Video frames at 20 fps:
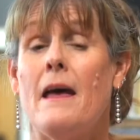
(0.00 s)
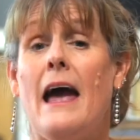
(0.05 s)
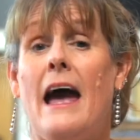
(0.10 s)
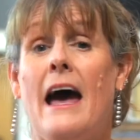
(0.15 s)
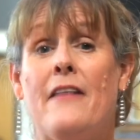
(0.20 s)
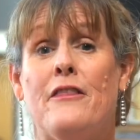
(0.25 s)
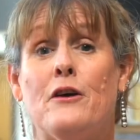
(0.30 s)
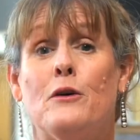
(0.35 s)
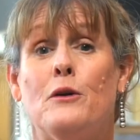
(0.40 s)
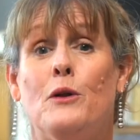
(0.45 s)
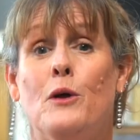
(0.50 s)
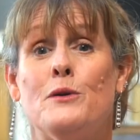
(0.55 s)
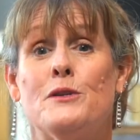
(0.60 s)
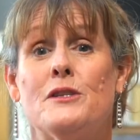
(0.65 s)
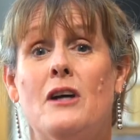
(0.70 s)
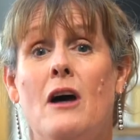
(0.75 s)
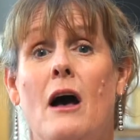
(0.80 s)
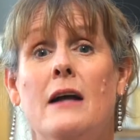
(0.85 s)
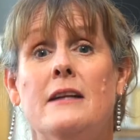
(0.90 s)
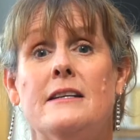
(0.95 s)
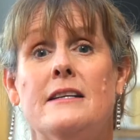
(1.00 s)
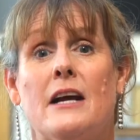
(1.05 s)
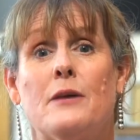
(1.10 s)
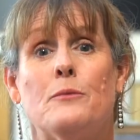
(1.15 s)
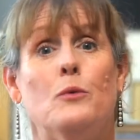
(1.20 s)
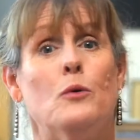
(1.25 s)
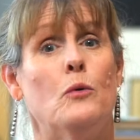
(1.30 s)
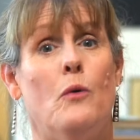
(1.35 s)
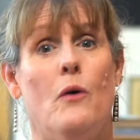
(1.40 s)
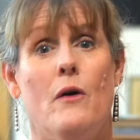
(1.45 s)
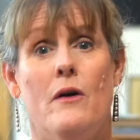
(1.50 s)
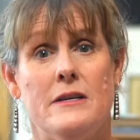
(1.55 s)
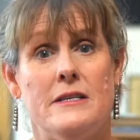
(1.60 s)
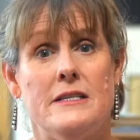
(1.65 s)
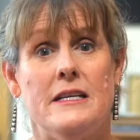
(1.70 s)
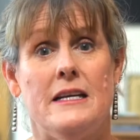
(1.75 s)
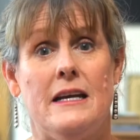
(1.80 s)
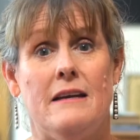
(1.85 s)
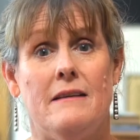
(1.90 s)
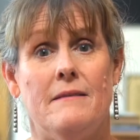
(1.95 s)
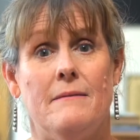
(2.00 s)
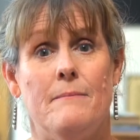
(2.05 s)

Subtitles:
and the close contact will quarantine.